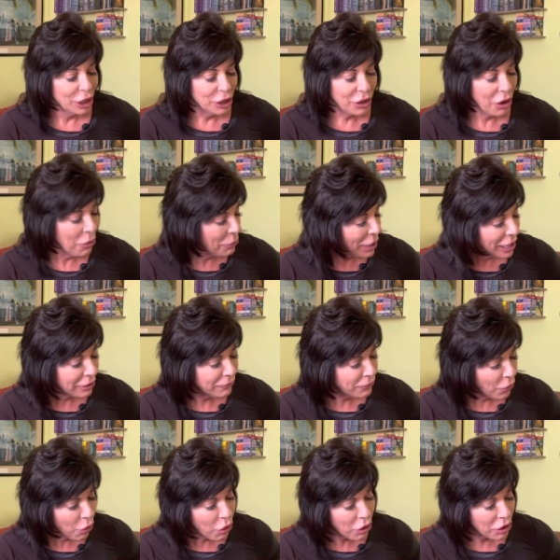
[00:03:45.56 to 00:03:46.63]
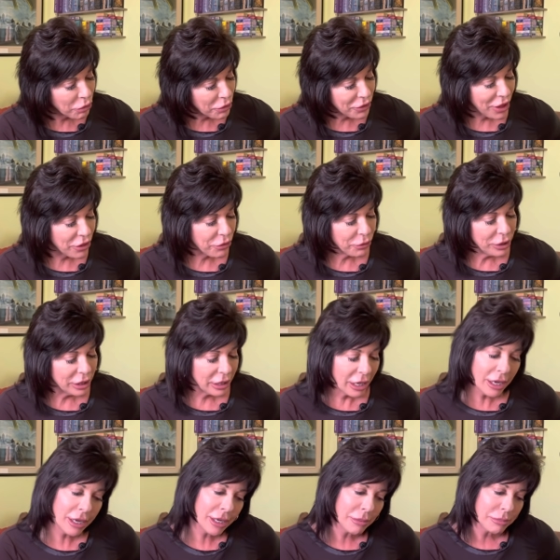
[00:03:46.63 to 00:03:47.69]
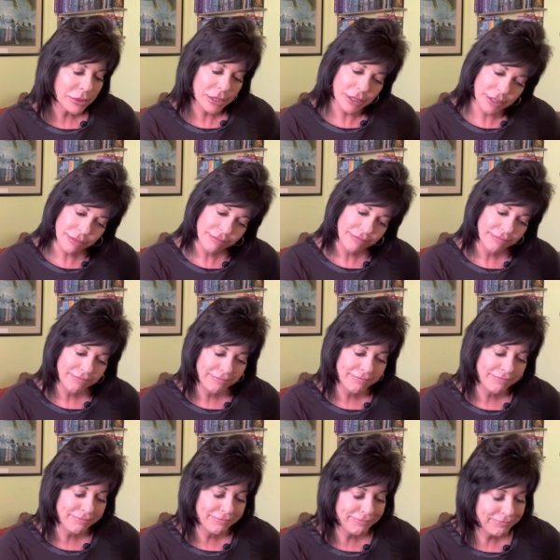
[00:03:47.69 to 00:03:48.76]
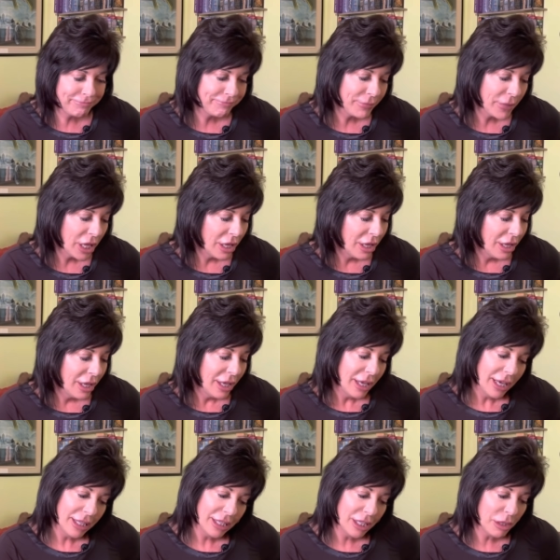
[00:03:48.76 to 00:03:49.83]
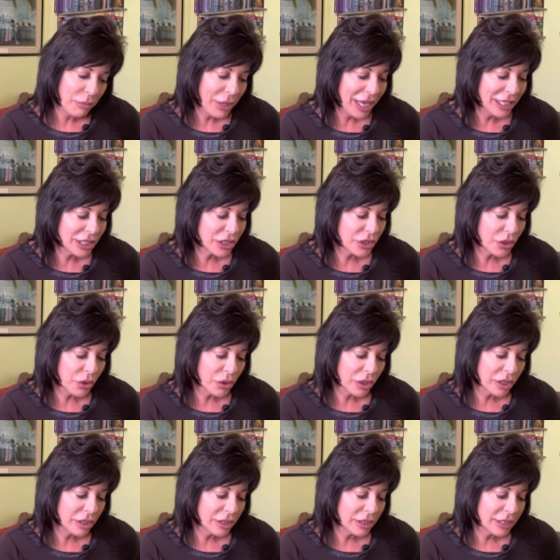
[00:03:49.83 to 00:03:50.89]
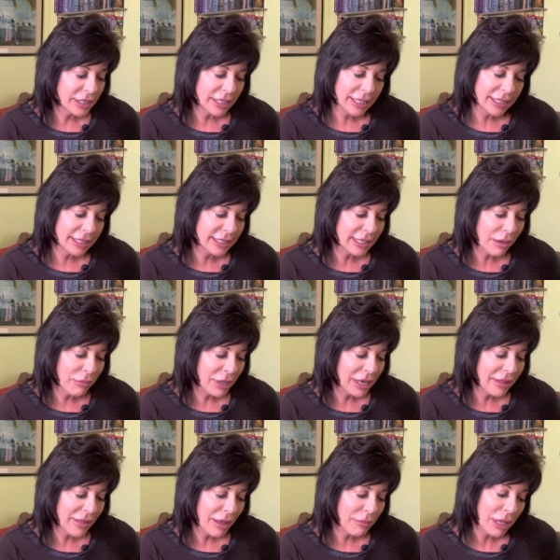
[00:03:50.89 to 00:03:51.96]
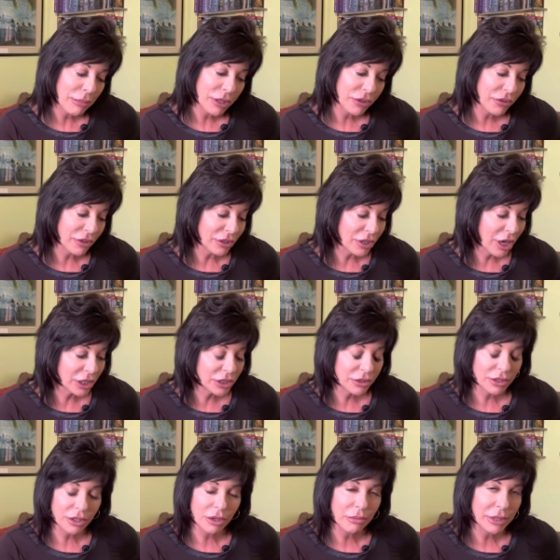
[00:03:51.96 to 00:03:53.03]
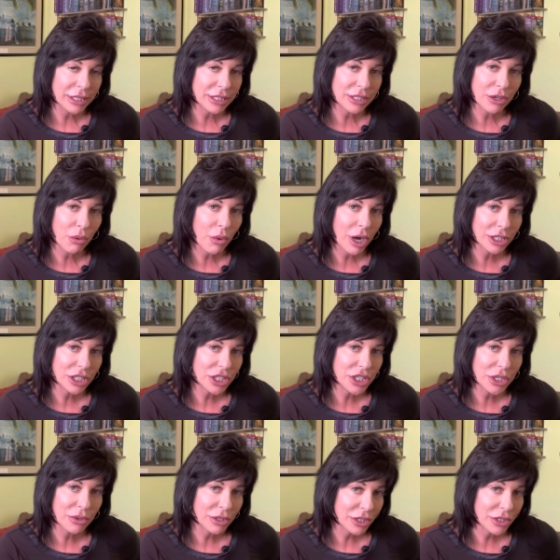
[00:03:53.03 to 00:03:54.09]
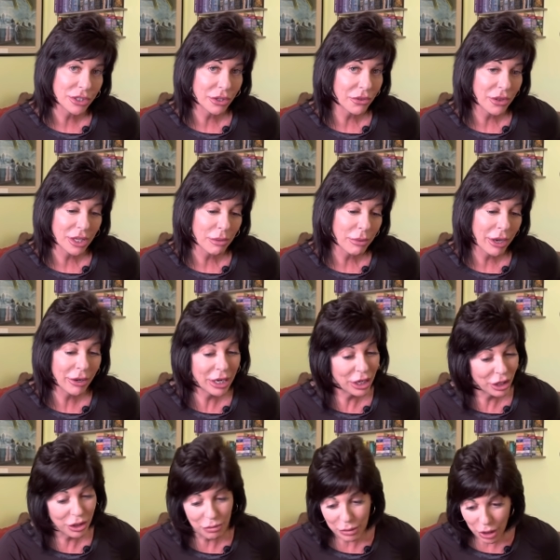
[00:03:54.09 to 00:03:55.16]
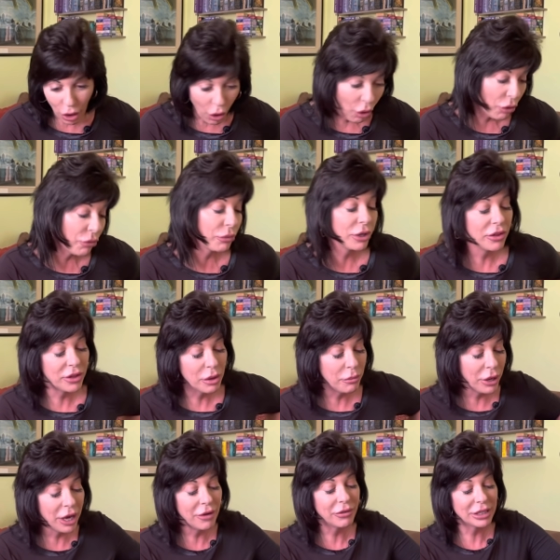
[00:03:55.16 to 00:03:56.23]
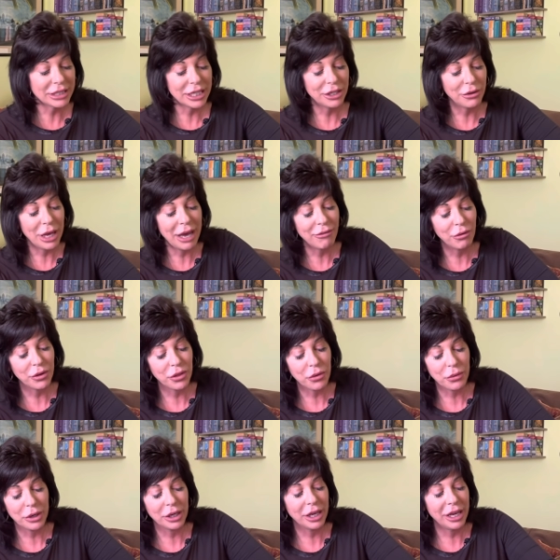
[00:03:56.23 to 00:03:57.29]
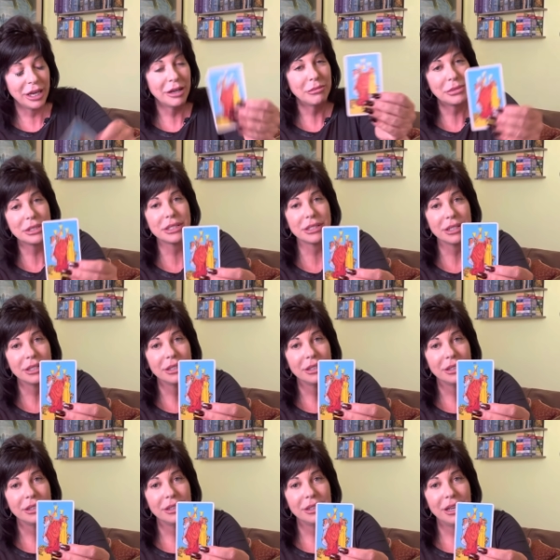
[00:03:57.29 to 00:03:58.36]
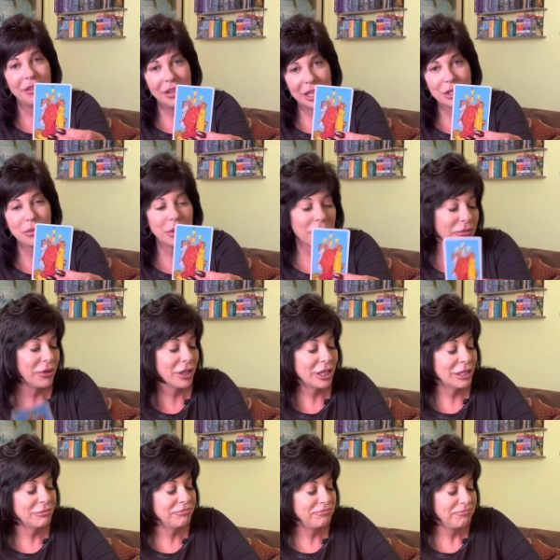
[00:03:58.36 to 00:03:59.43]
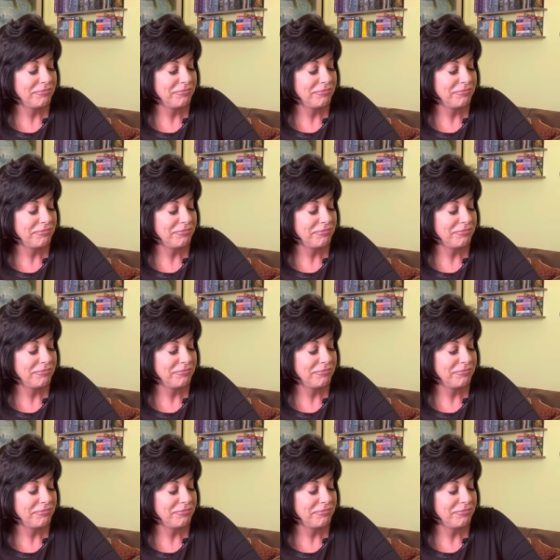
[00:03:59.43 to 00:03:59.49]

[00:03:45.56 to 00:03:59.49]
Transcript: Going back and forth with that three of cups. Hmm. And then the page of swords, it's somebody that maybe you still talk to a little bit, still watches you, or you still think about, and it could be all three of the above because I do have it with three of cups. And that's what I'm feeling.